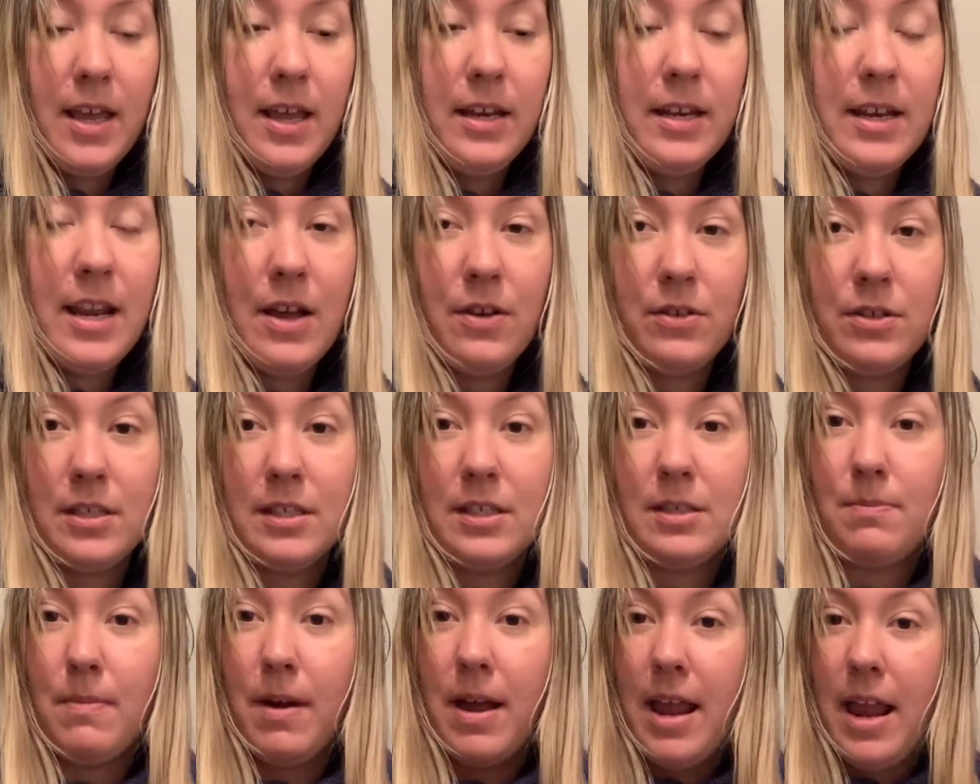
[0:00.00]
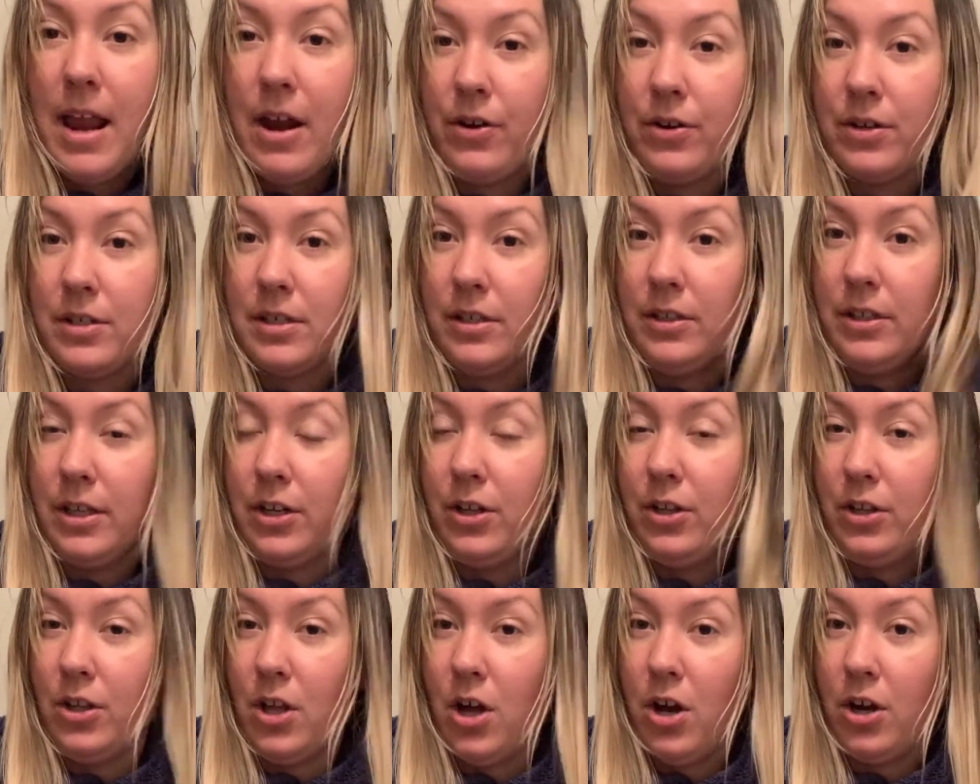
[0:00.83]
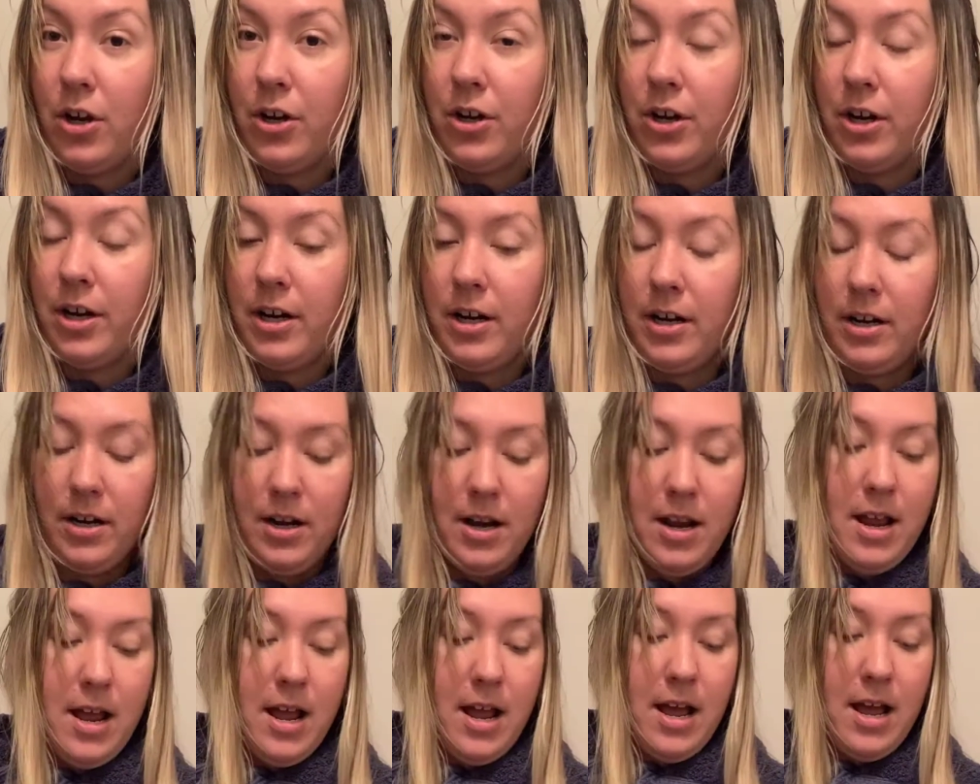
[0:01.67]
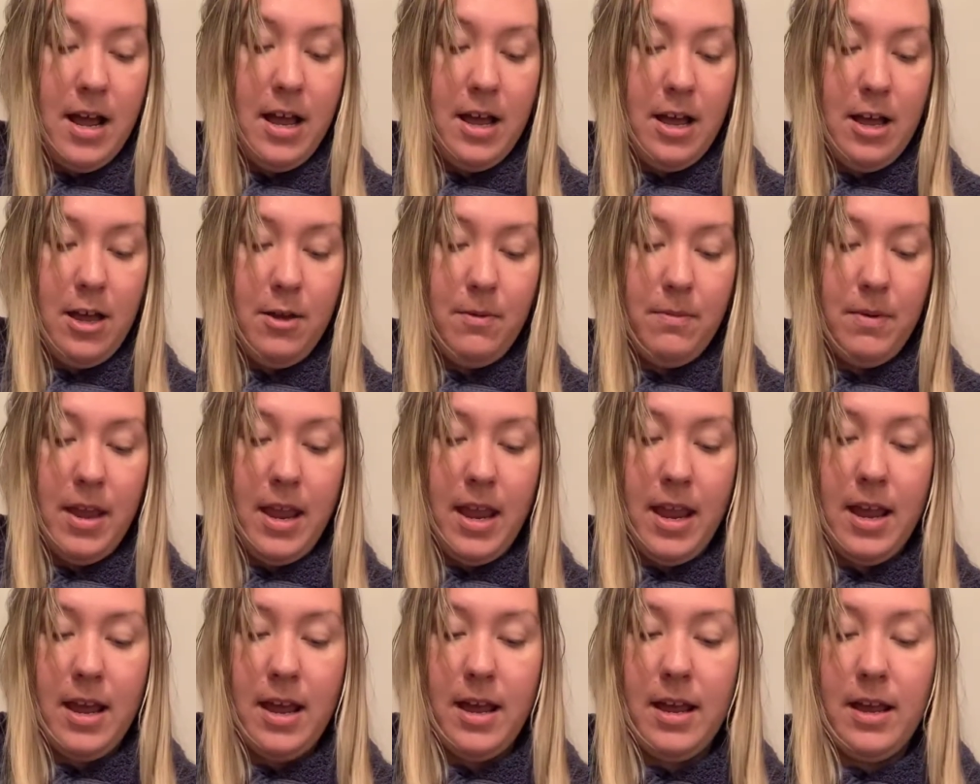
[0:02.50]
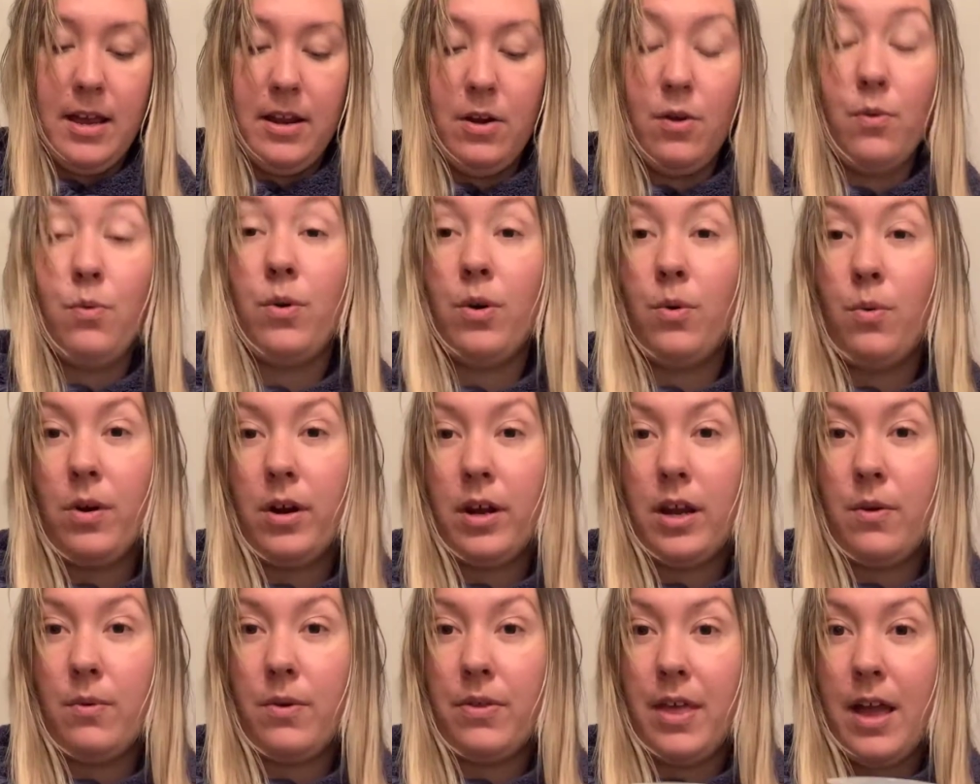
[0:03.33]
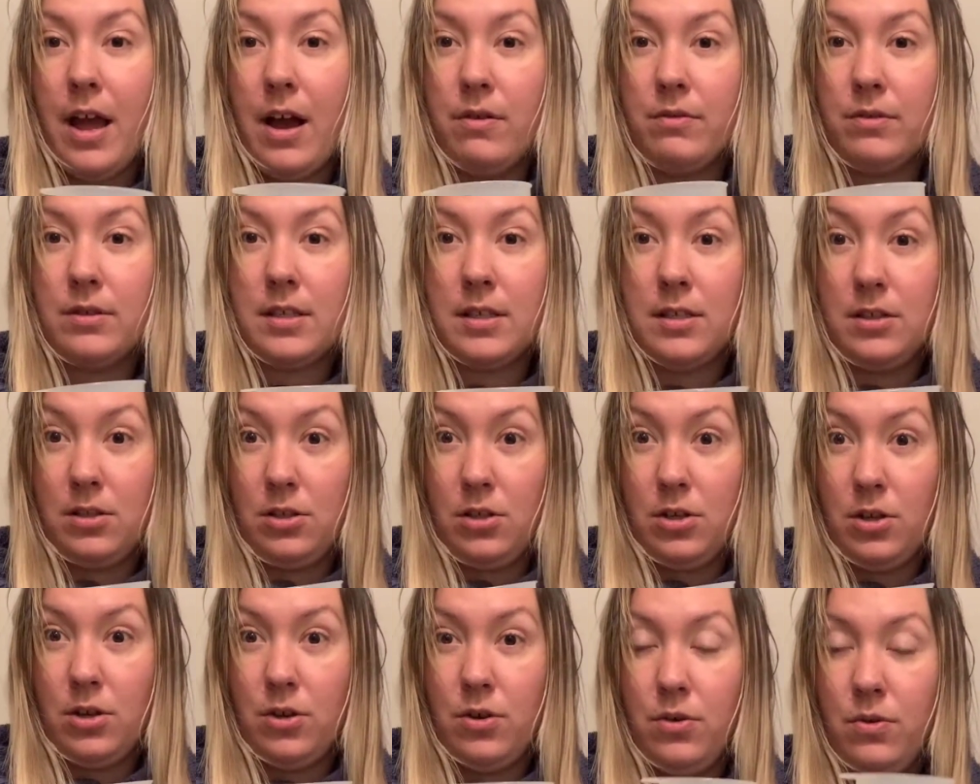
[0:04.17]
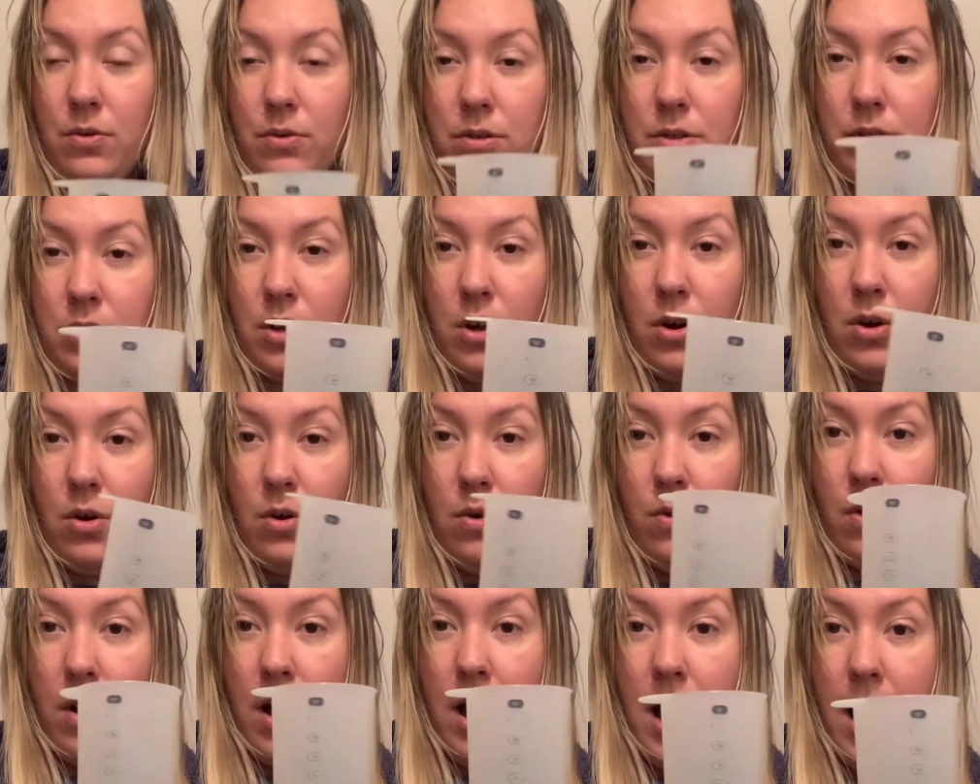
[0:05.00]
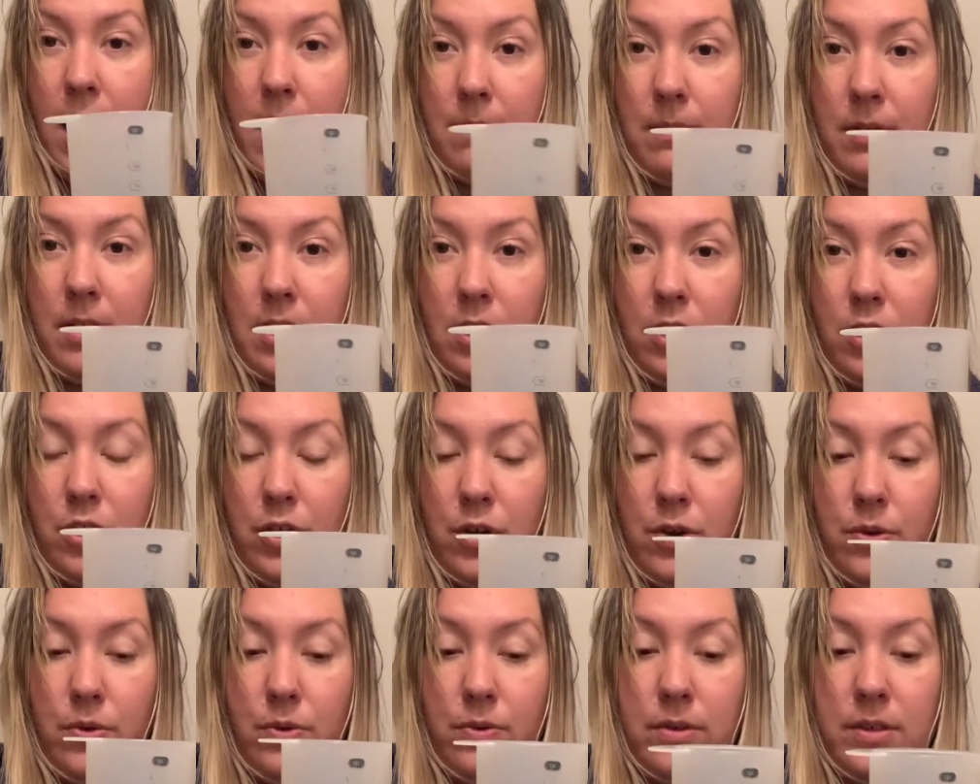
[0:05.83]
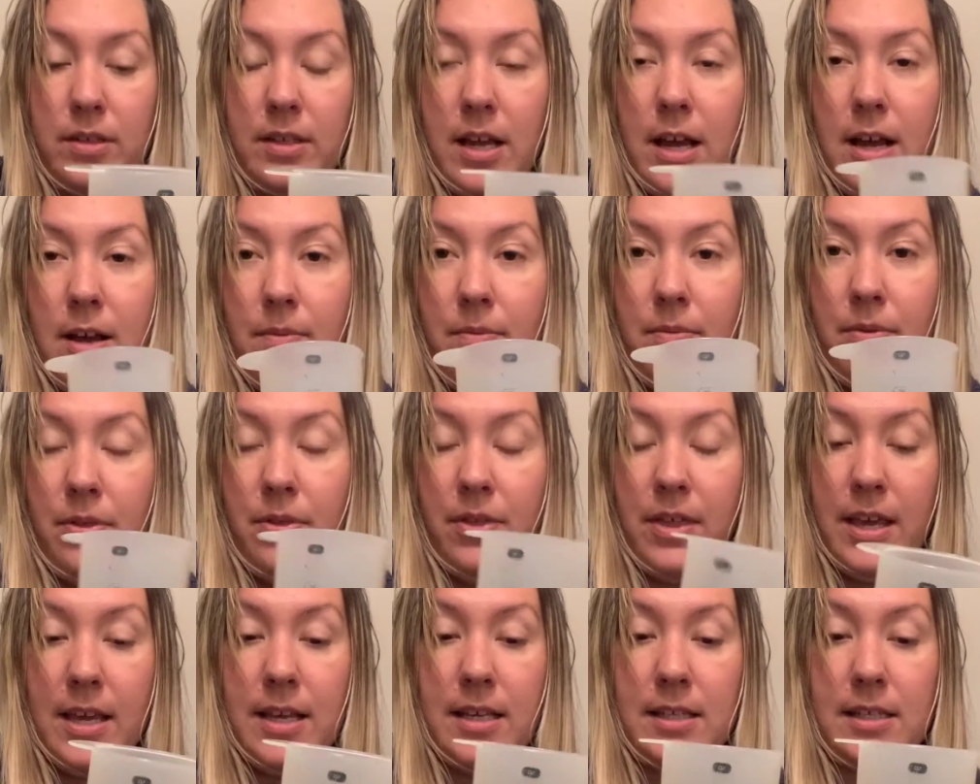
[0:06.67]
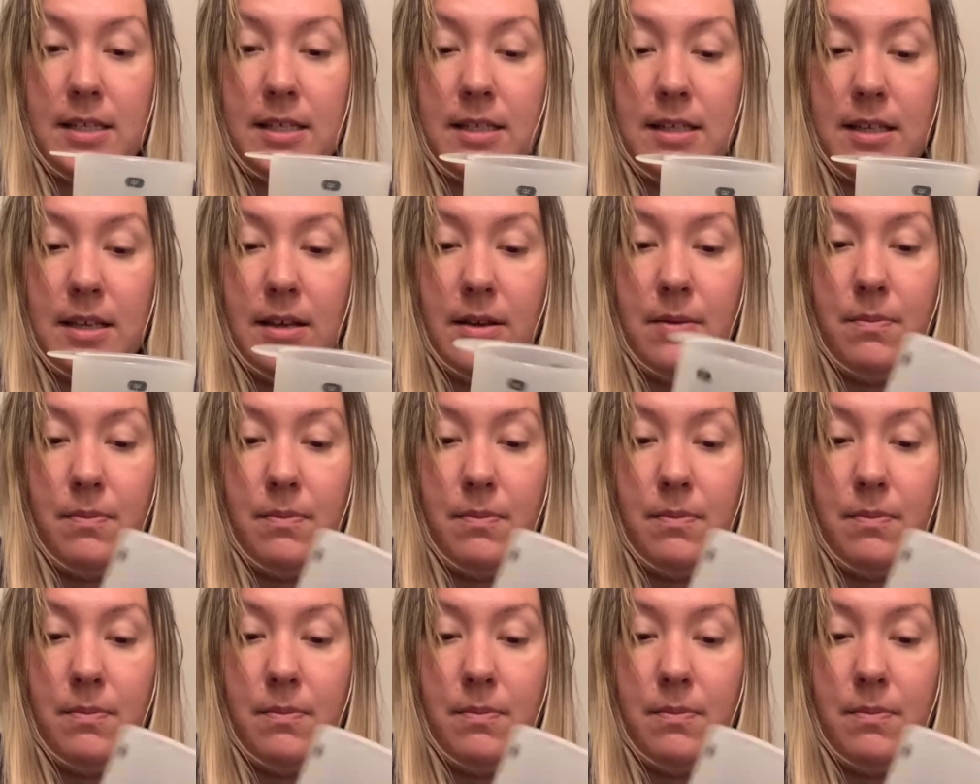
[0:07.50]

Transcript: Now, since my hair is a little longer, and we're working with ounces too, so I'm gonna use this